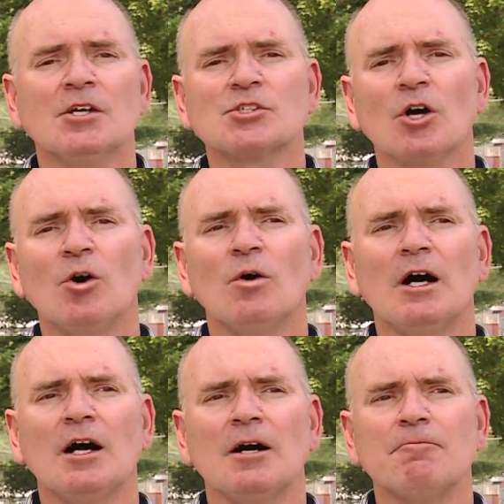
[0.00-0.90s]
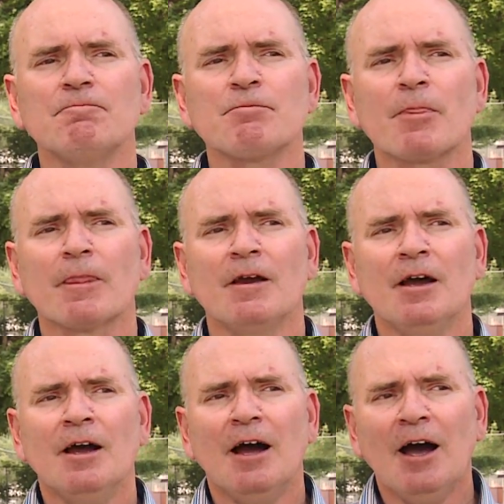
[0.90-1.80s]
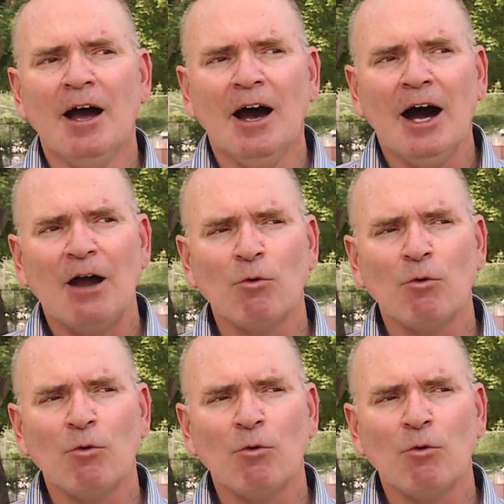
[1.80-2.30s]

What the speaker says: So I